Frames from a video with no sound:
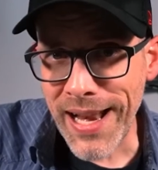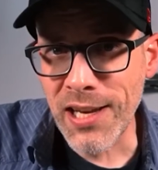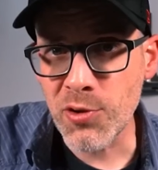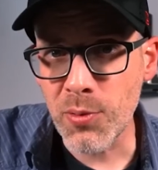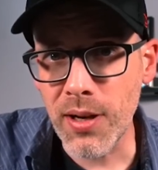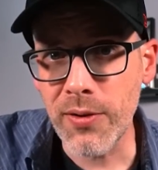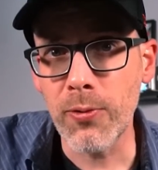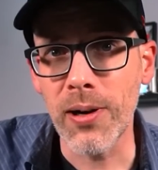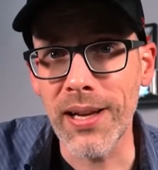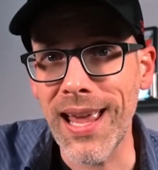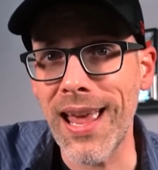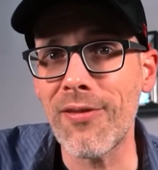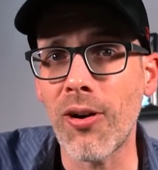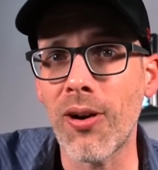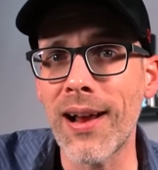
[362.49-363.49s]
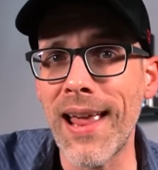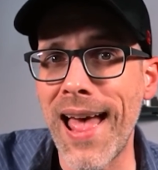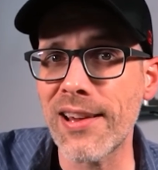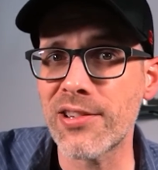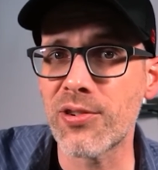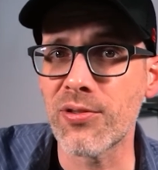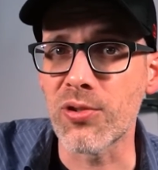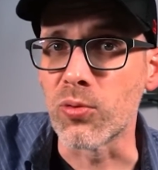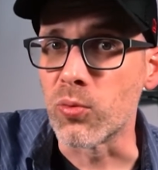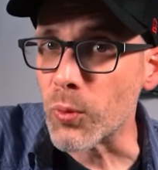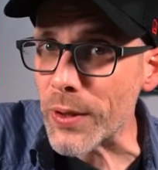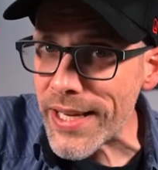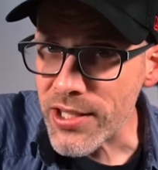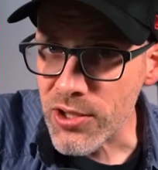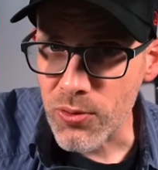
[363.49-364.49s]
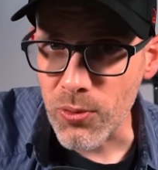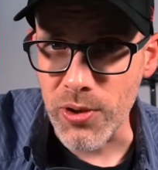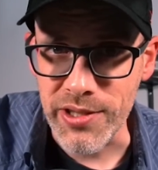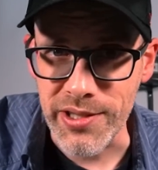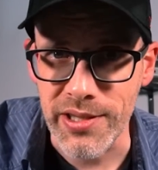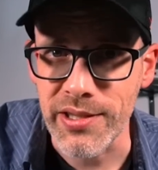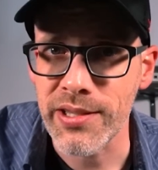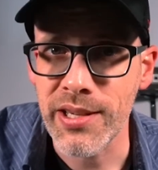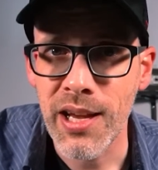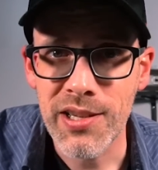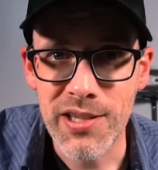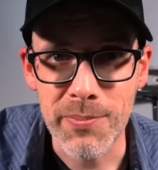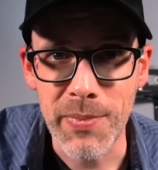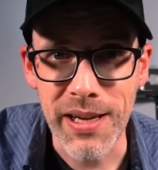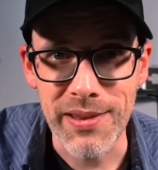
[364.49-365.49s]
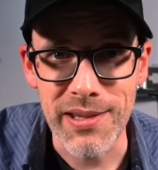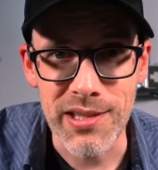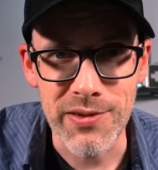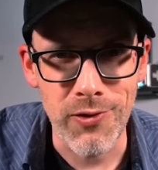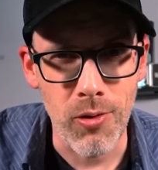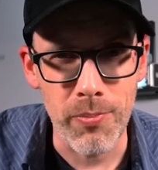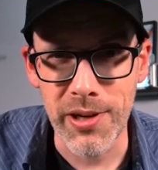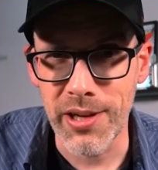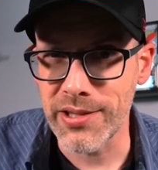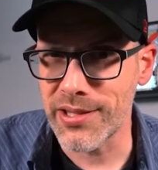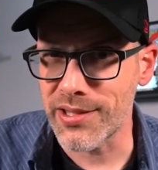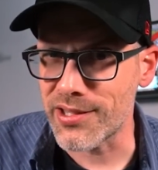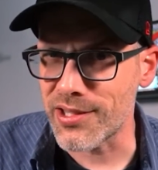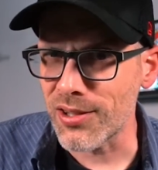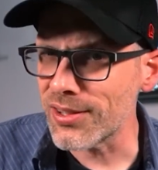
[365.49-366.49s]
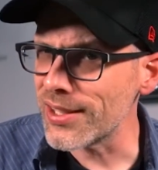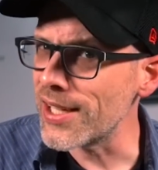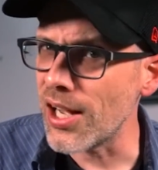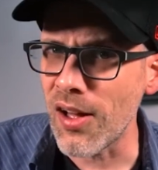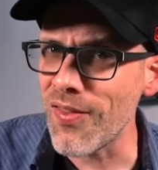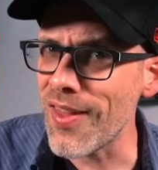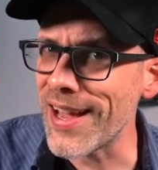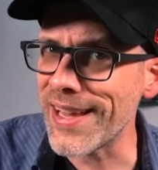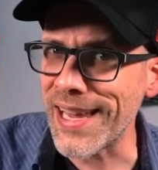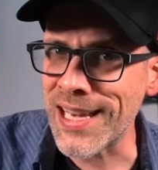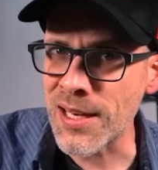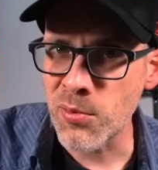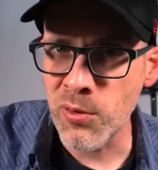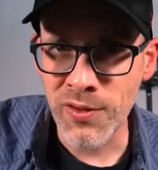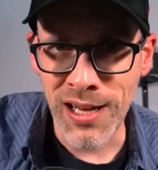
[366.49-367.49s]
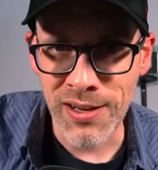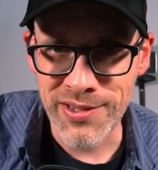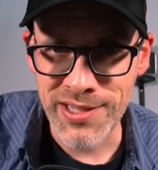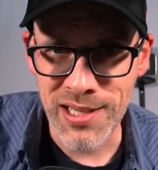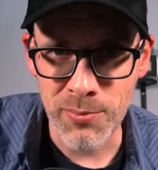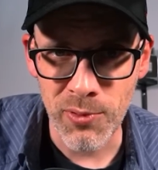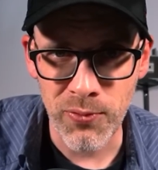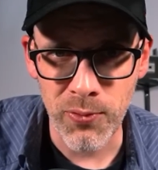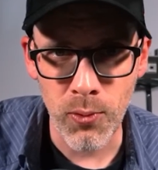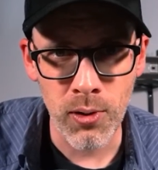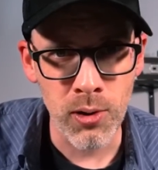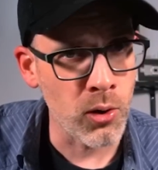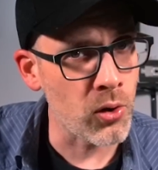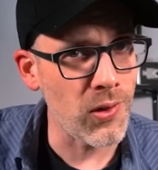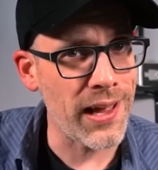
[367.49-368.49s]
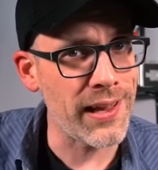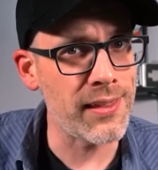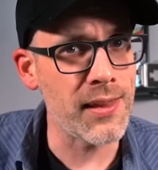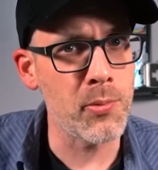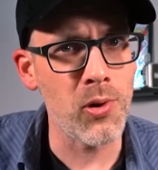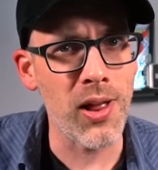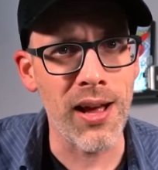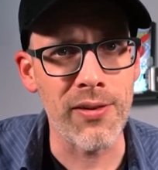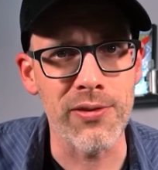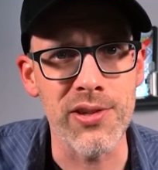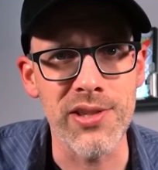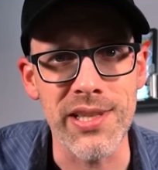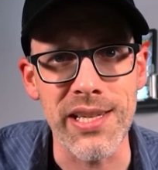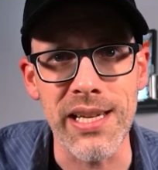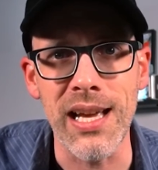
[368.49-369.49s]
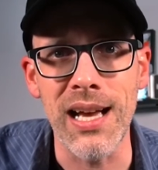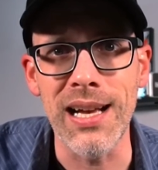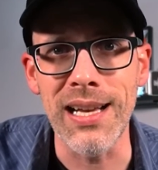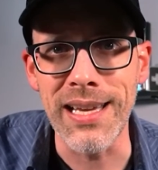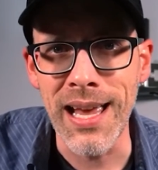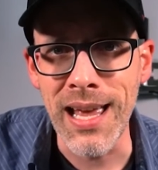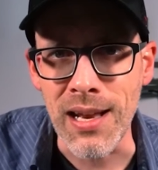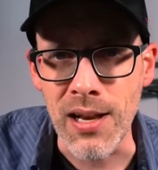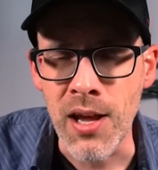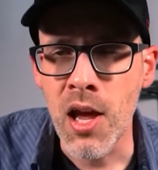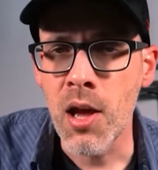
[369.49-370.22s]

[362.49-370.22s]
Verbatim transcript: that A24 gave Ari Aster the resources to make this film because it's certainly unlike any movie I've seen before or likely will ever see again.